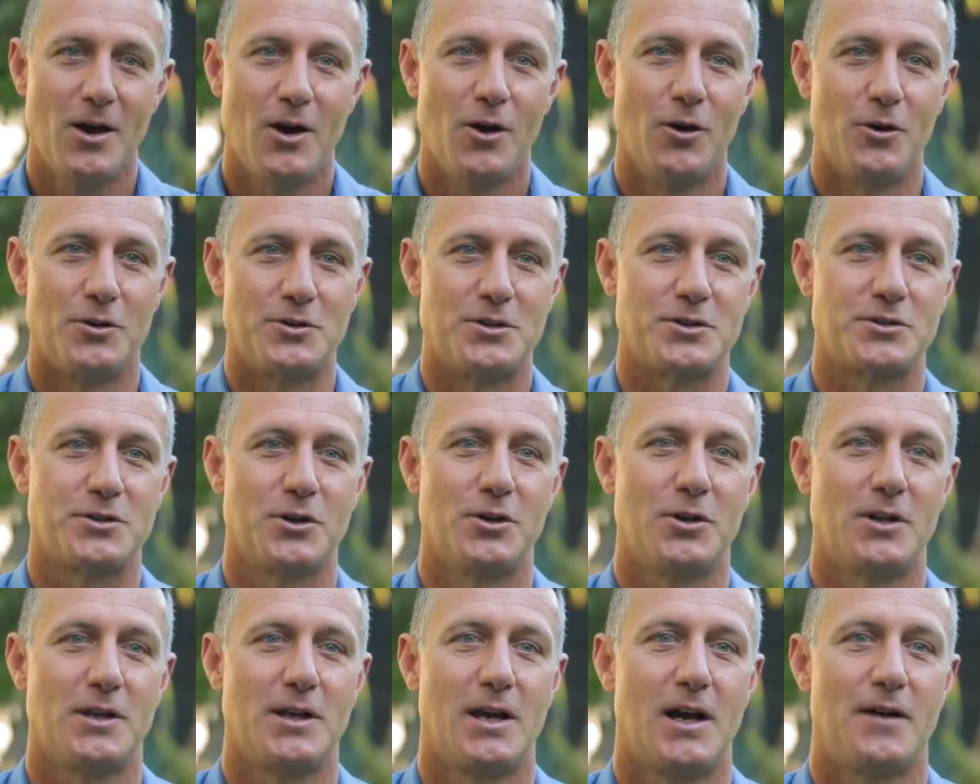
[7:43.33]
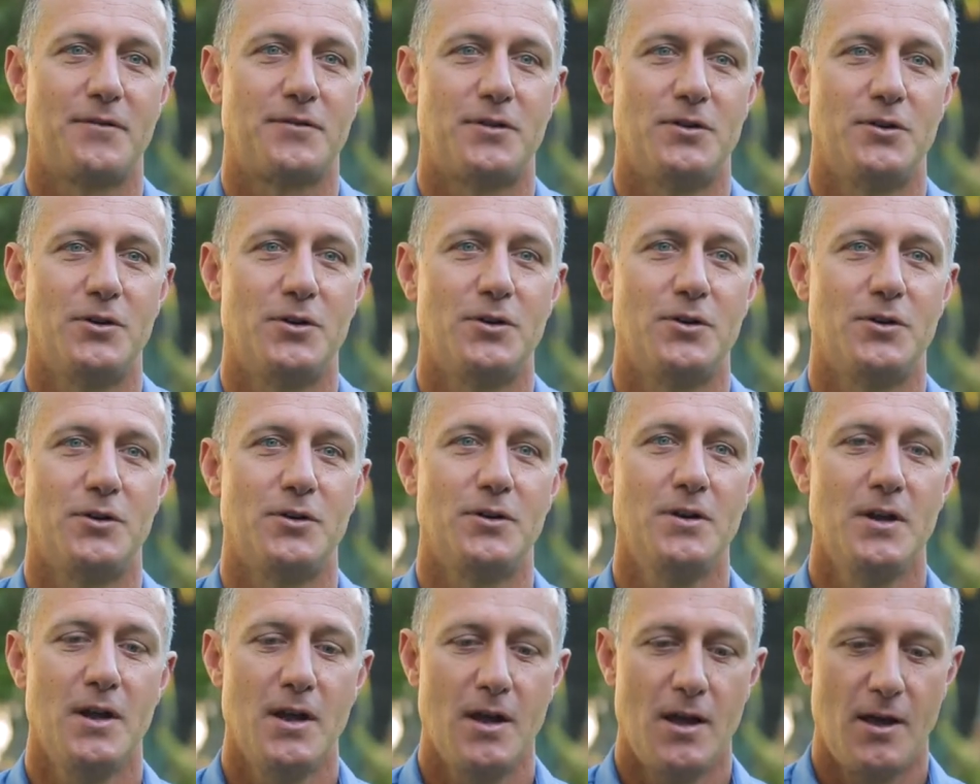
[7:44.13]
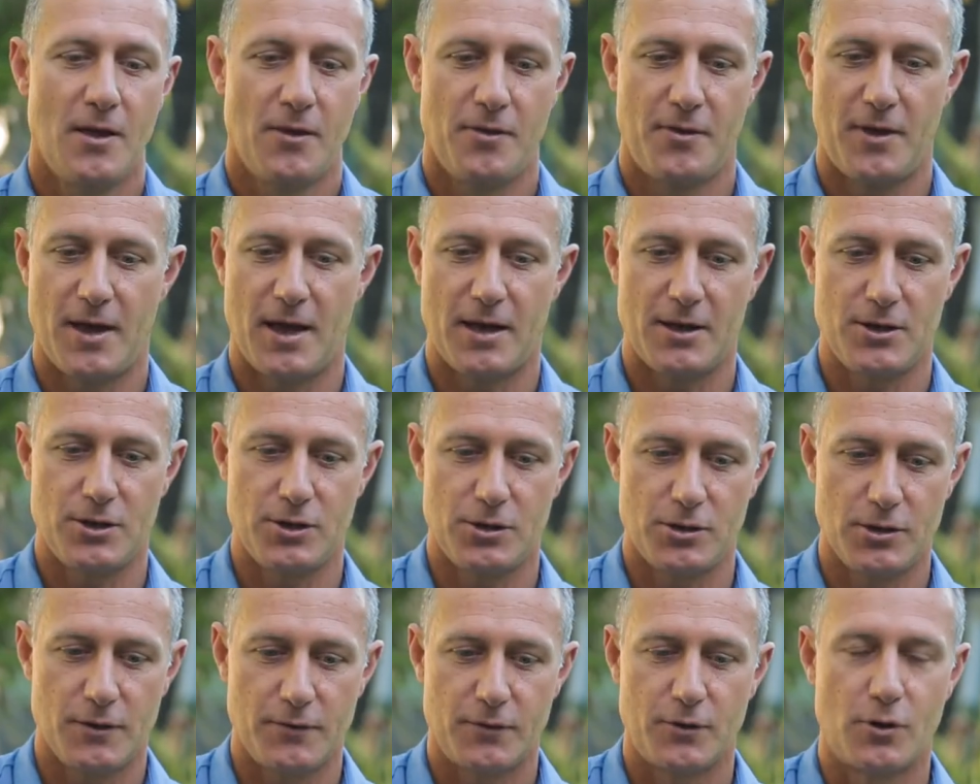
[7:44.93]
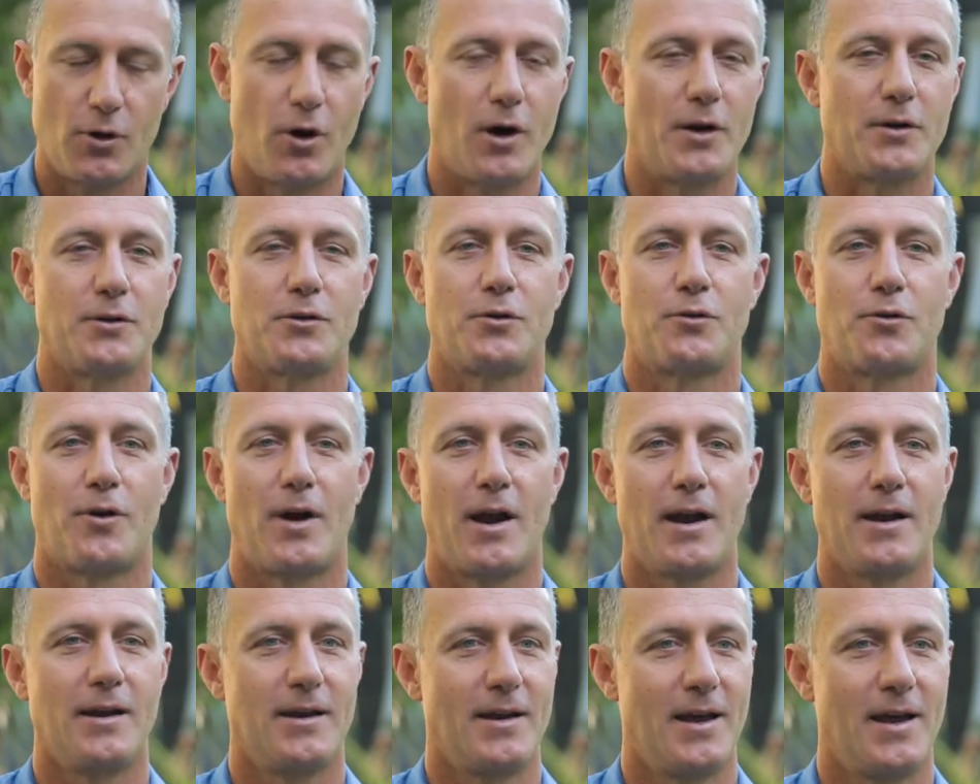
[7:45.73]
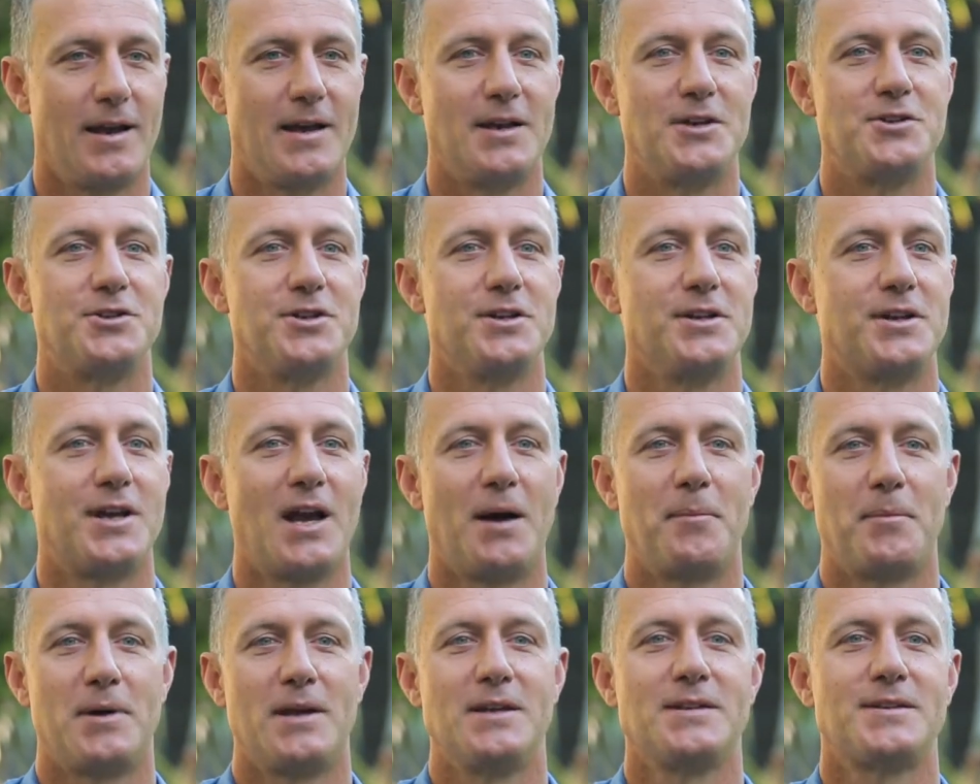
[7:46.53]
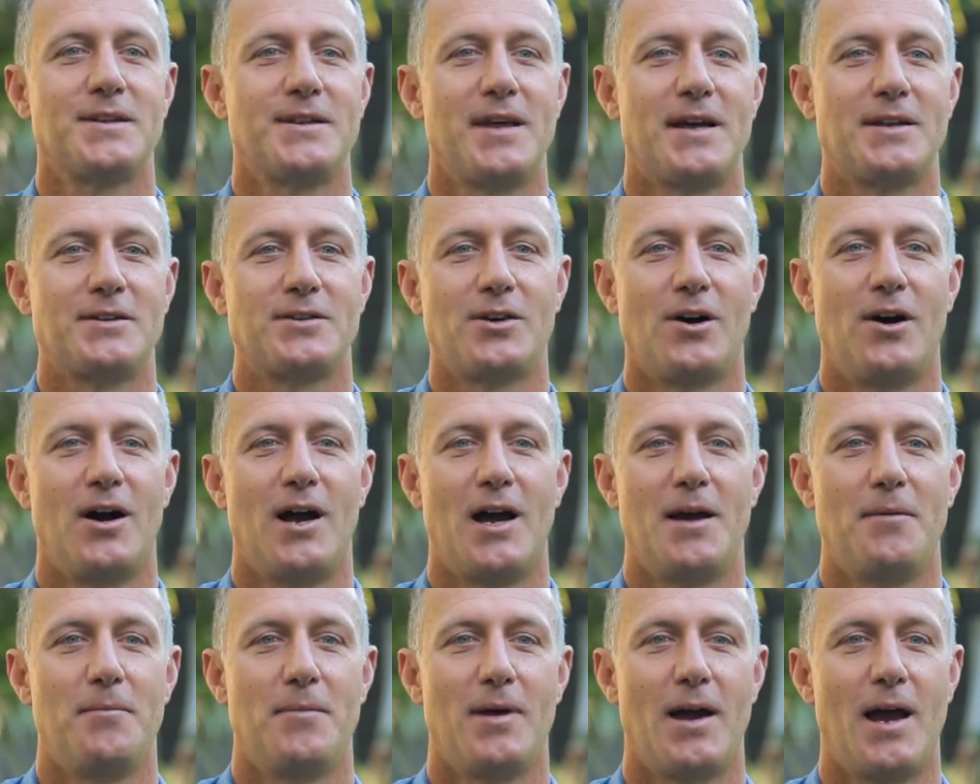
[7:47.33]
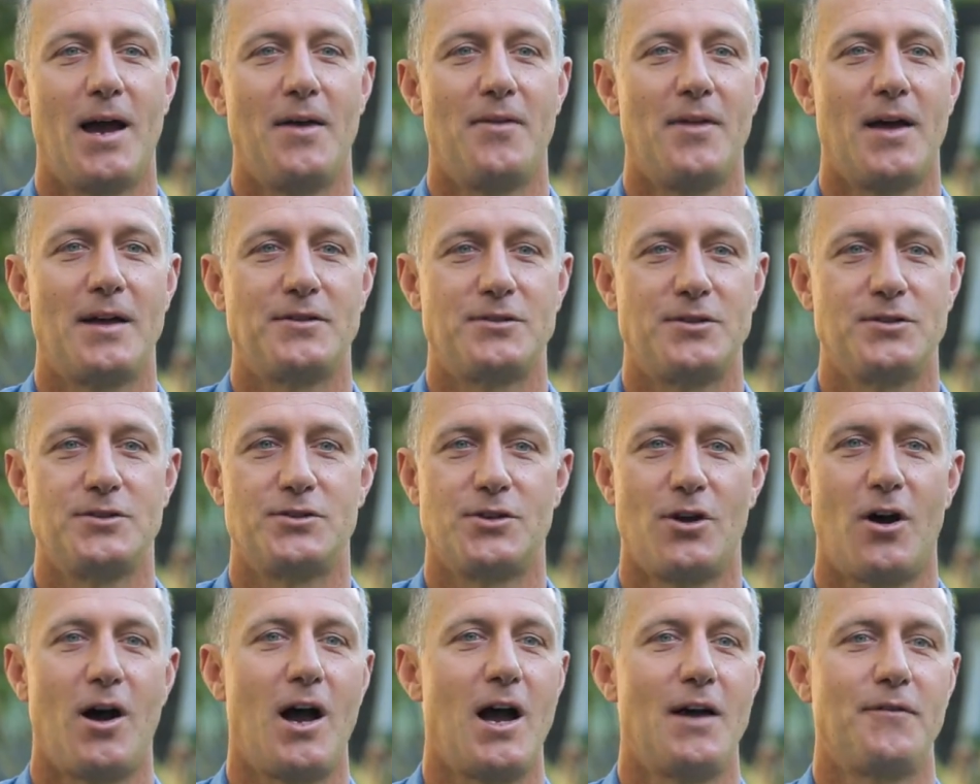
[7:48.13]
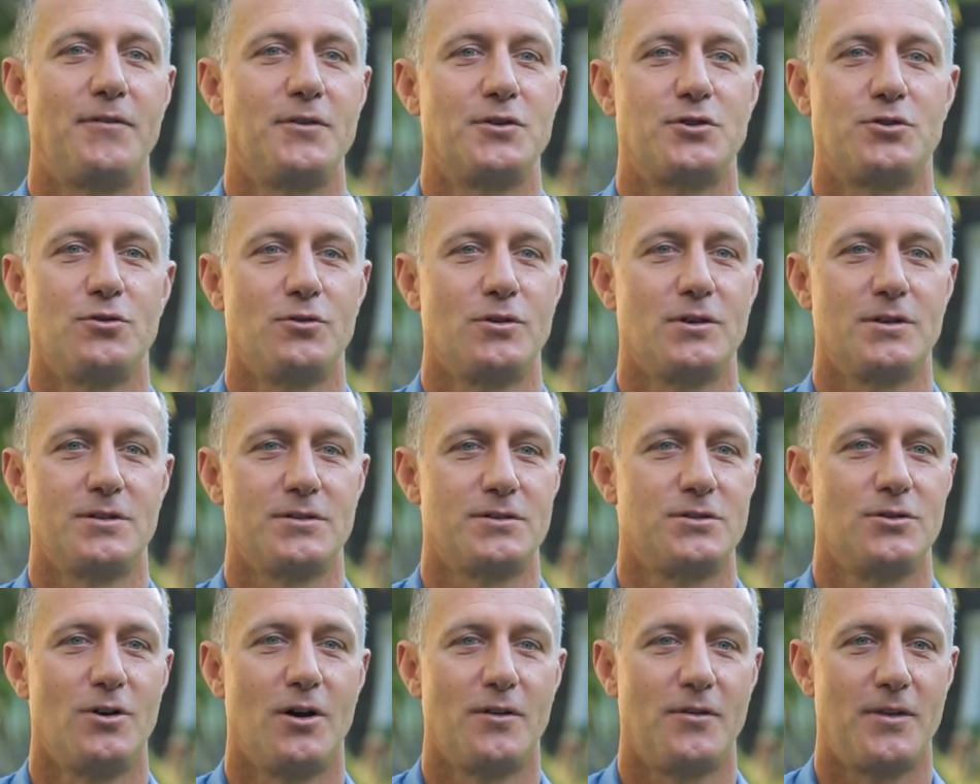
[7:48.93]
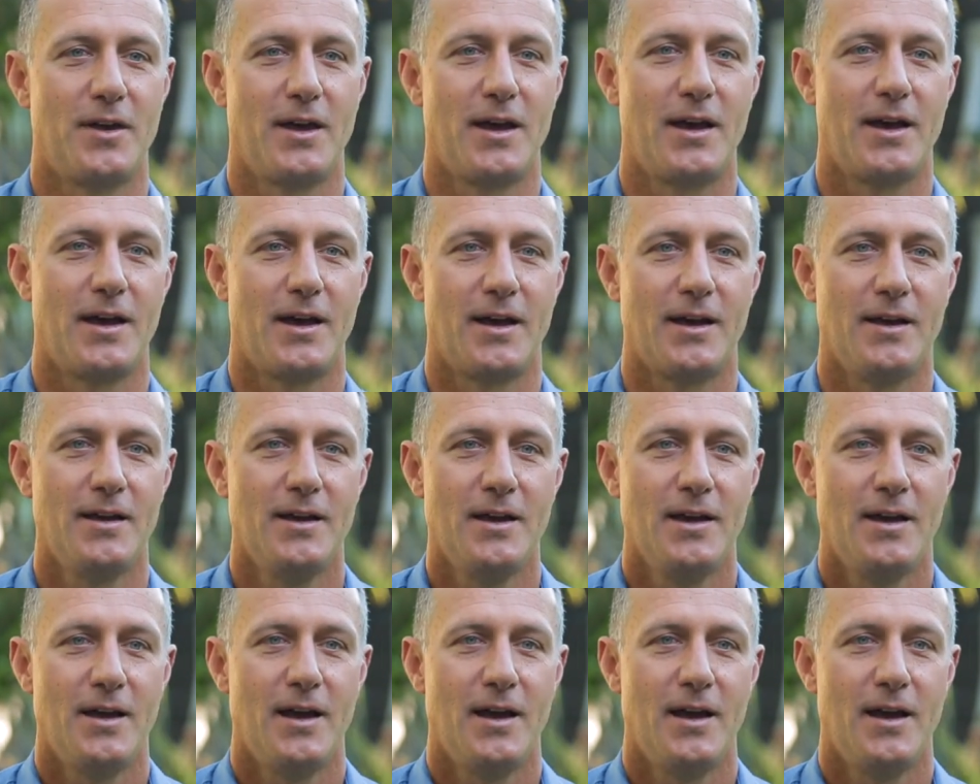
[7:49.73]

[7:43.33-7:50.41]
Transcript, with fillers: or just early afternoon, then you've got great energy coming into that time and that desire for sugar is not there.